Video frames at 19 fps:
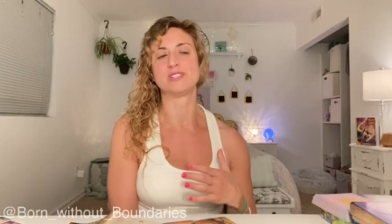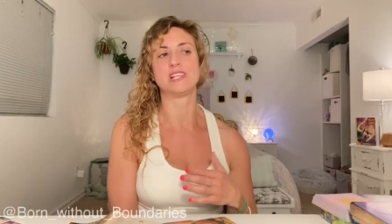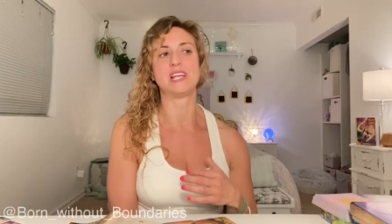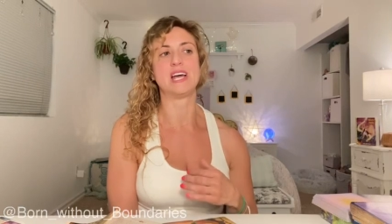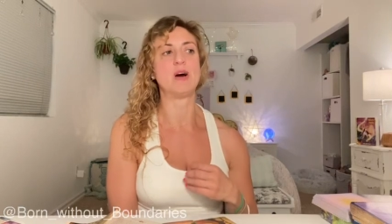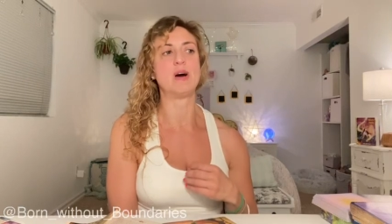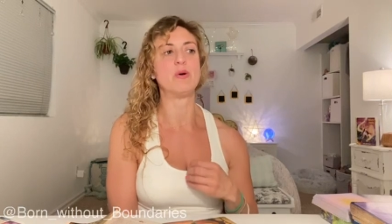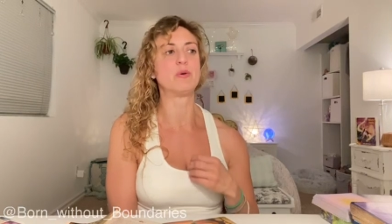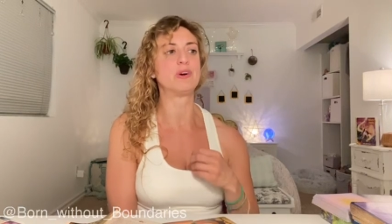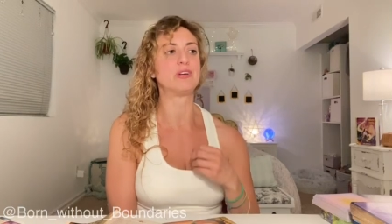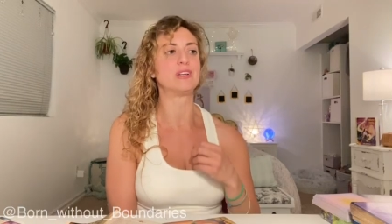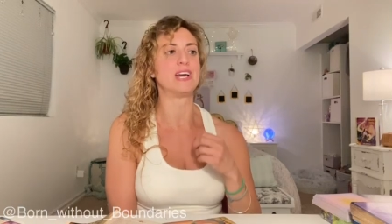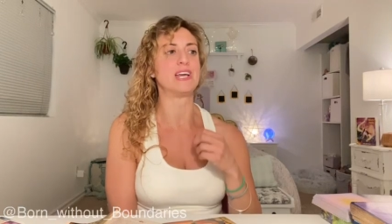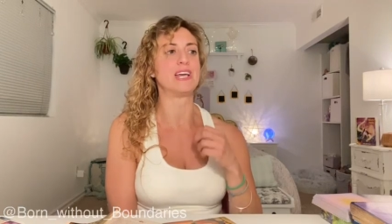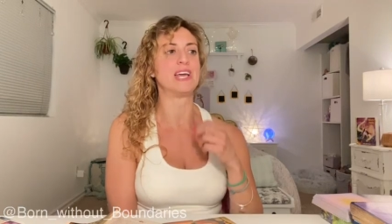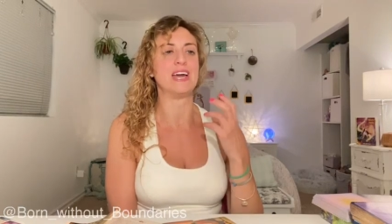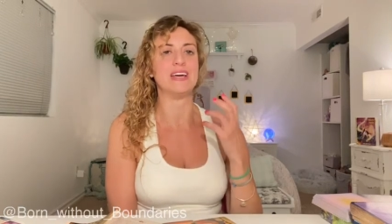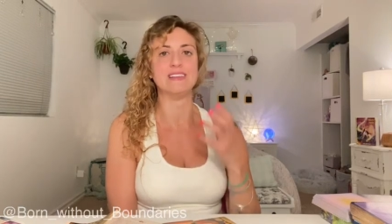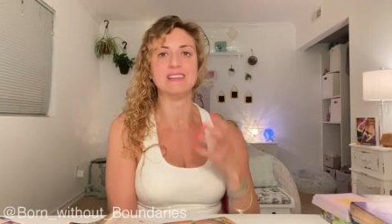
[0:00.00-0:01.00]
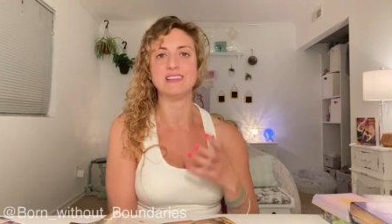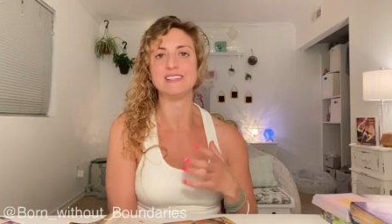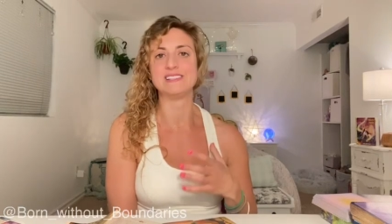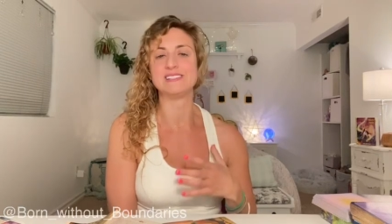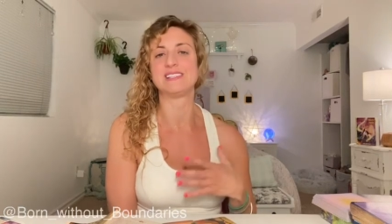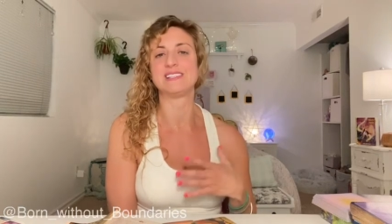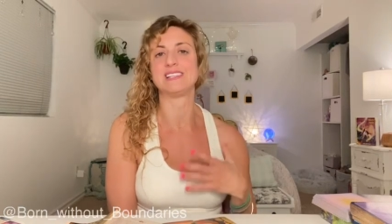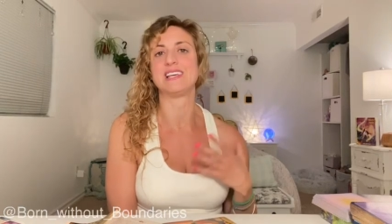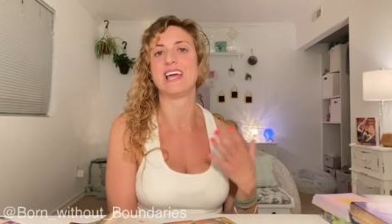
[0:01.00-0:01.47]
And how could I
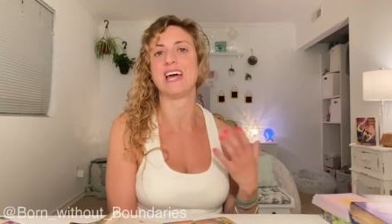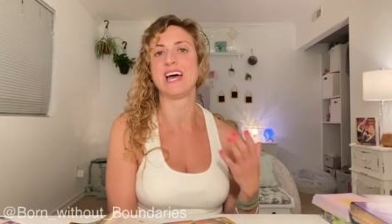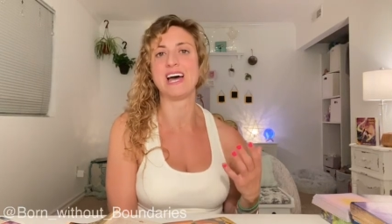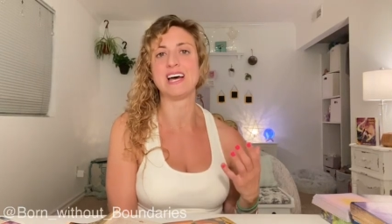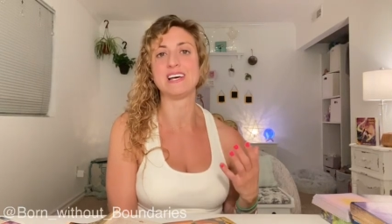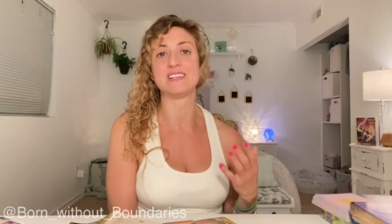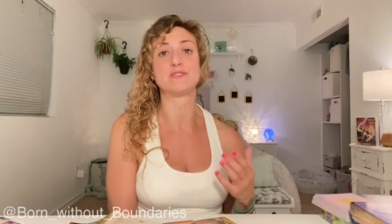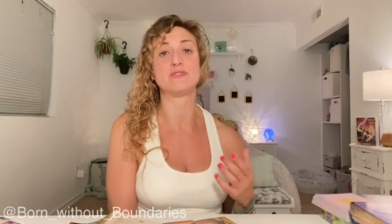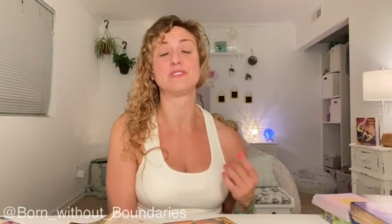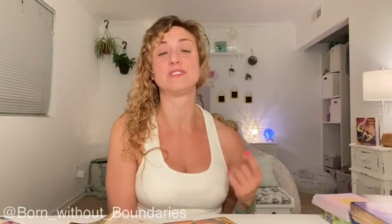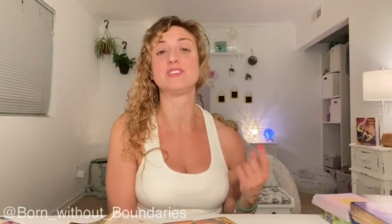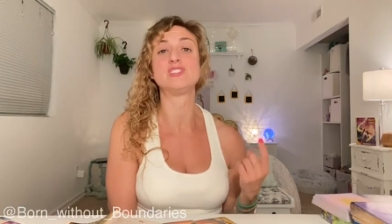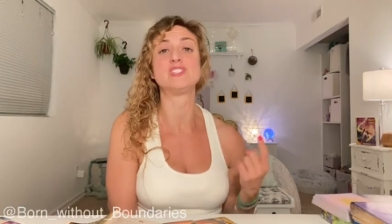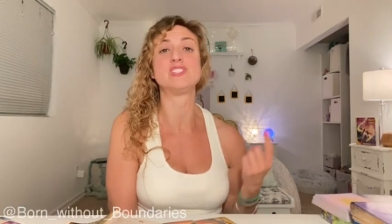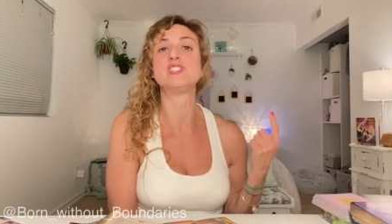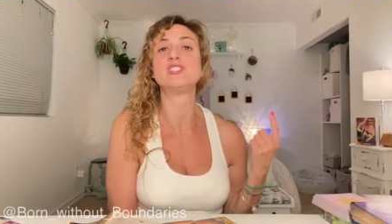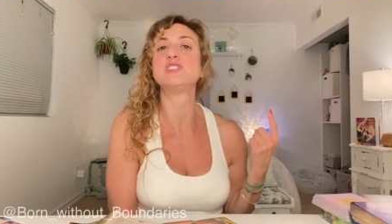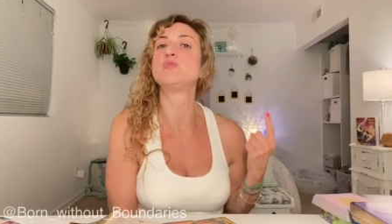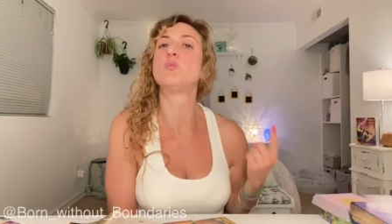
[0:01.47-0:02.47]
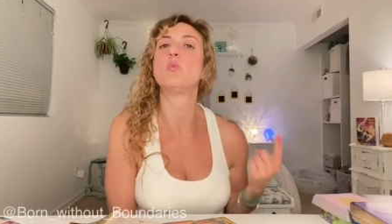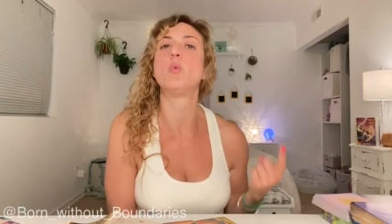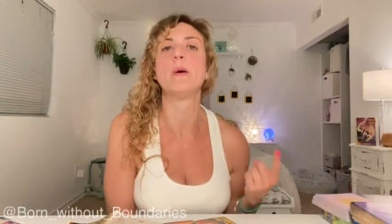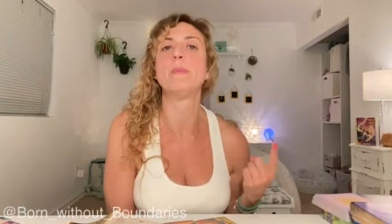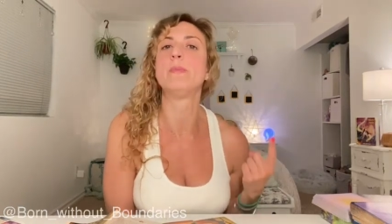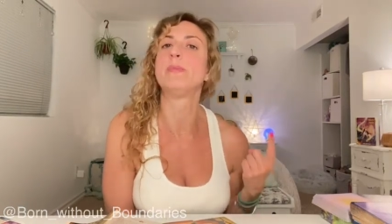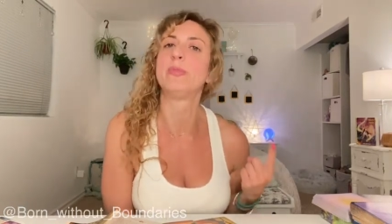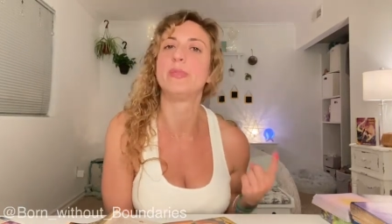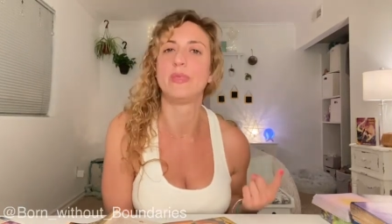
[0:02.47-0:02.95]
endlessly ask for just this
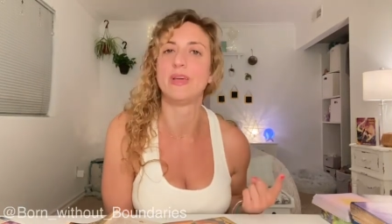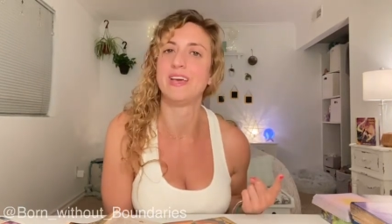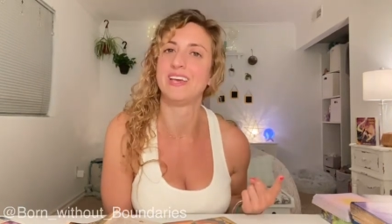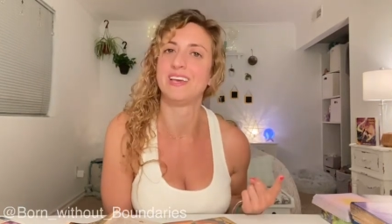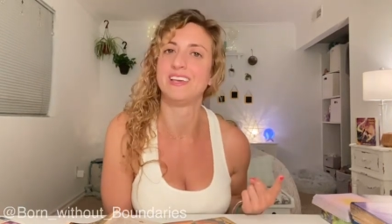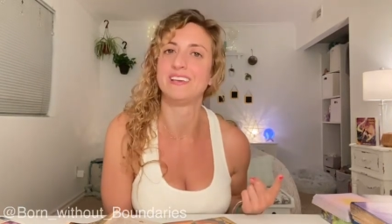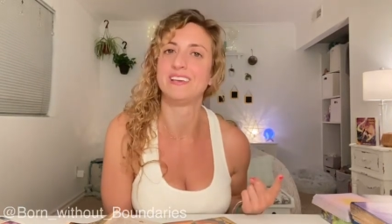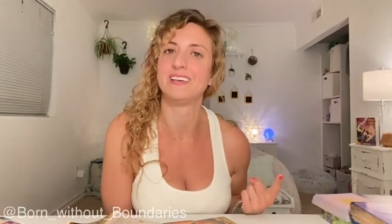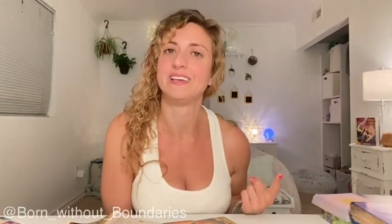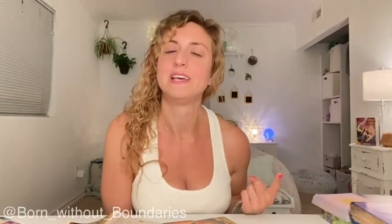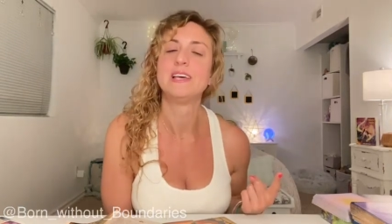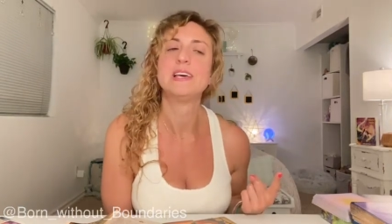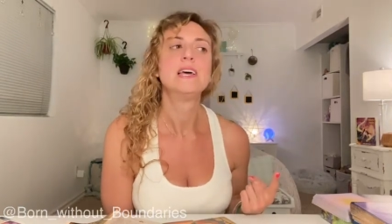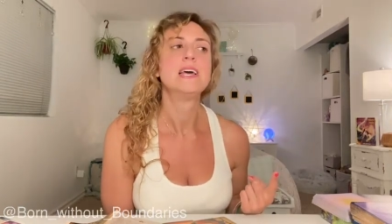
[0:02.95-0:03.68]
one thing?